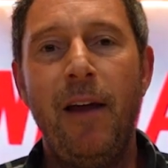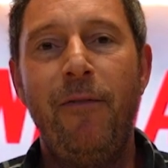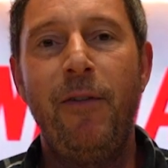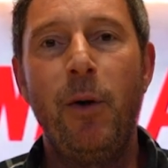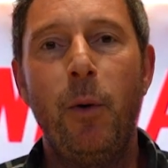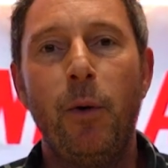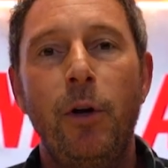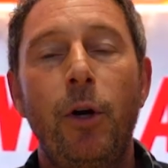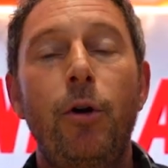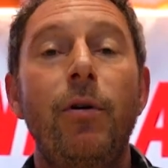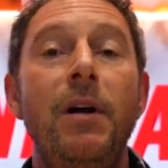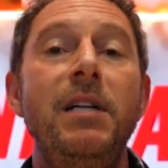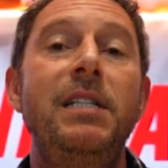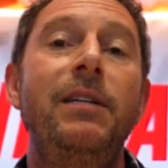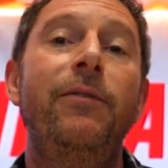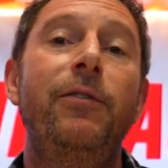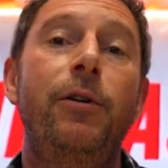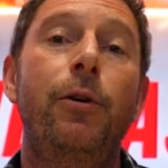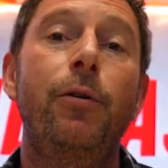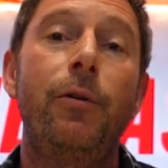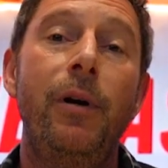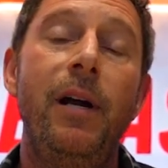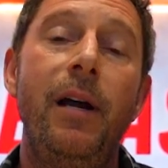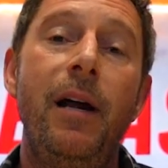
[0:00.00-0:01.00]
if you want a creative
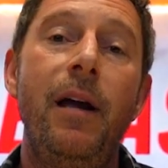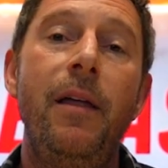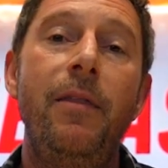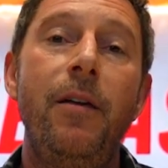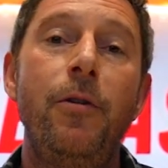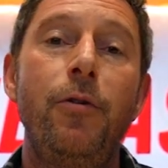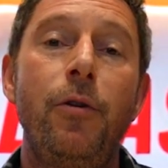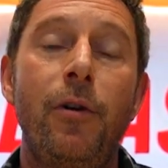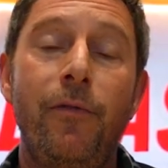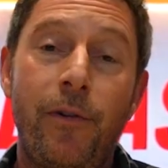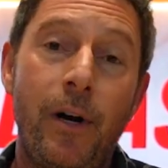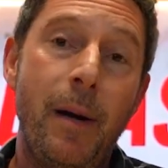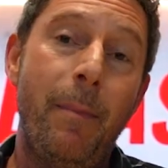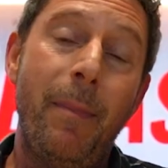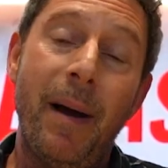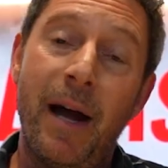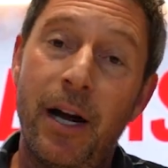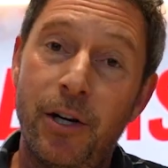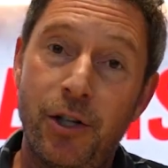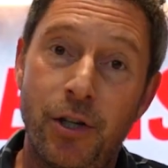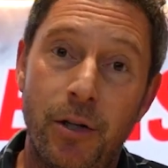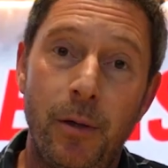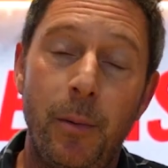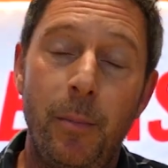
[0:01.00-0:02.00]
career, then you're a very
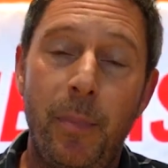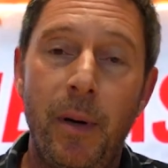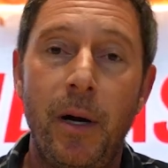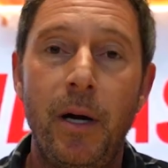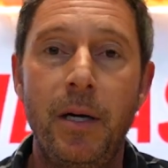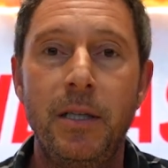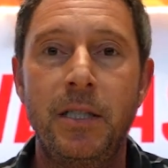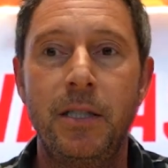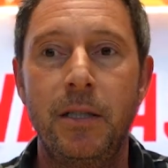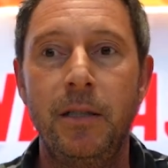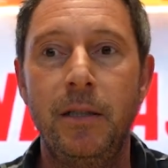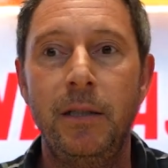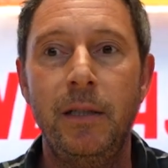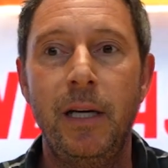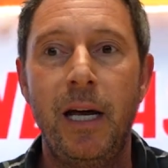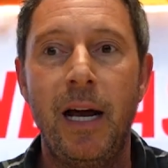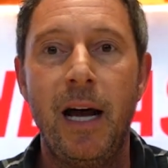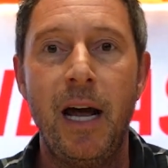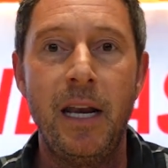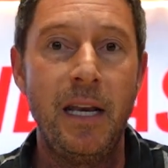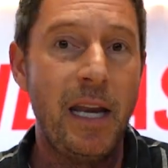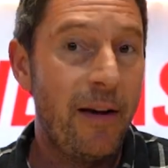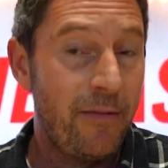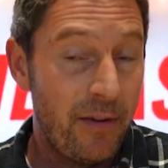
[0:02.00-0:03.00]
passionate person,
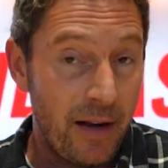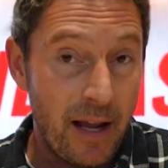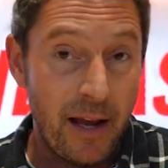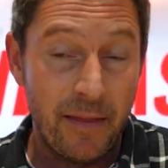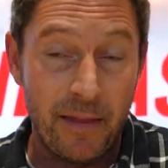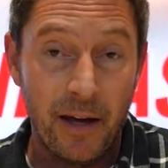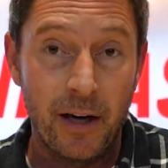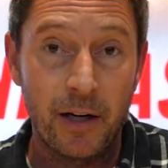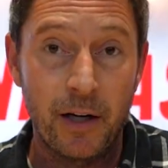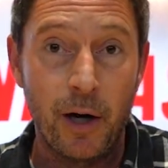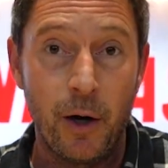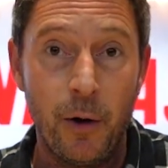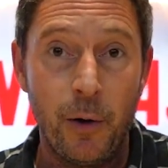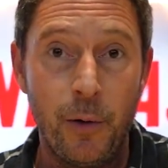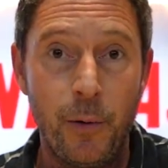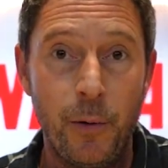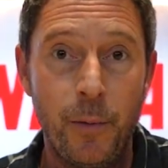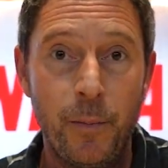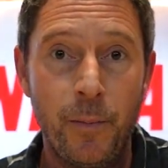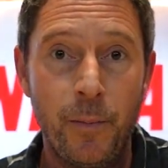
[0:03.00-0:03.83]
and never let that go.